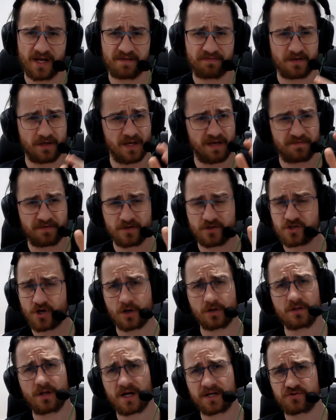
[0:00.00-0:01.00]
If you
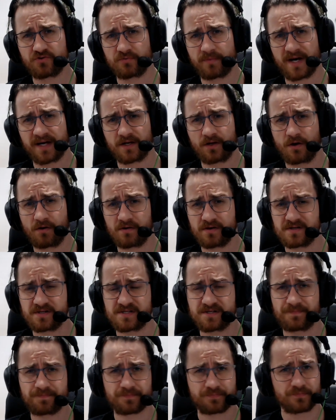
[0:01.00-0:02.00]
don't like dramatic
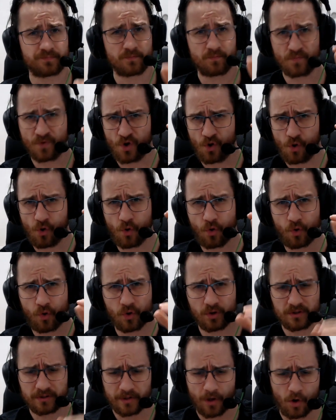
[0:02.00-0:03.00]
horrors
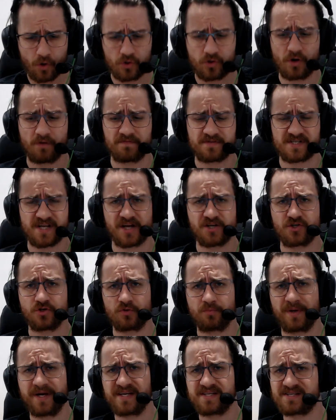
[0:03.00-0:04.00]
or long conversational
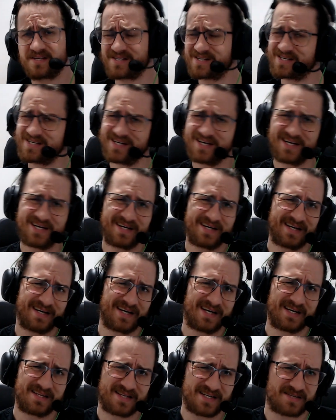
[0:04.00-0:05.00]
pieces,
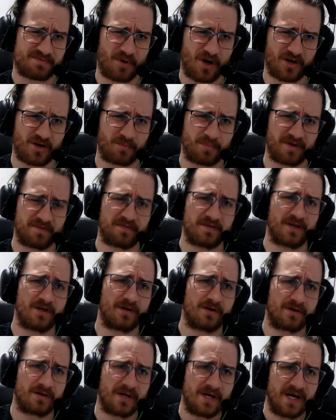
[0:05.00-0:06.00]
this might not be for
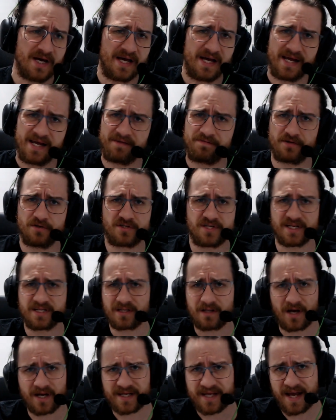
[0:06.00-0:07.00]
you. If you didn't
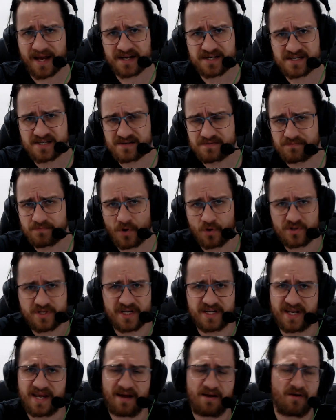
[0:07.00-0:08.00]
like X or
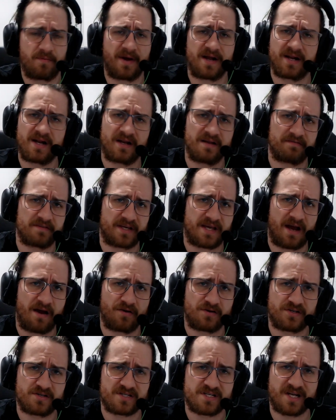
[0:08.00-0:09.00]
didn't care about any of the
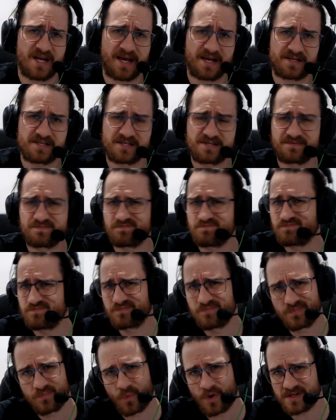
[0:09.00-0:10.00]
characters in X,
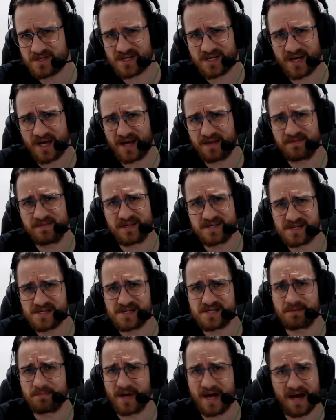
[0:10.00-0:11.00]
once again, this
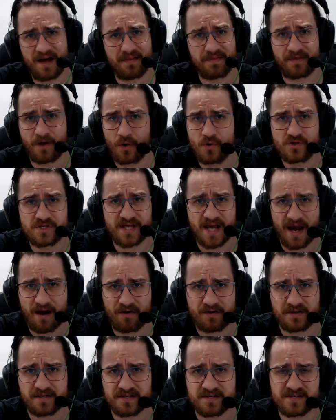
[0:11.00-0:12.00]
is about those
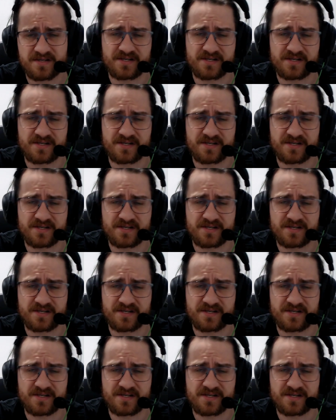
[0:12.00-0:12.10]
characters.